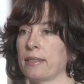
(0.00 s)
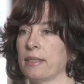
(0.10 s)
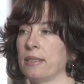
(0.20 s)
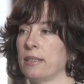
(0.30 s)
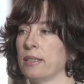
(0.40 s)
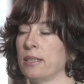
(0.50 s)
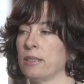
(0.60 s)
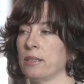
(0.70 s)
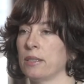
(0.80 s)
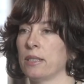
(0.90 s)
in
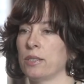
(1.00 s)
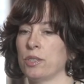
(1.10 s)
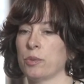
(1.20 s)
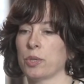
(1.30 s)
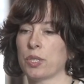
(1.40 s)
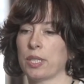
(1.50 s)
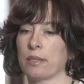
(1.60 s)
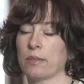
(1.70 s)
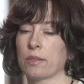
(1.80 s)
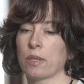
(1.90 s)
a Jewish
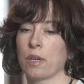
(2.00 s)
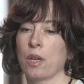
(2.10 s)
sense.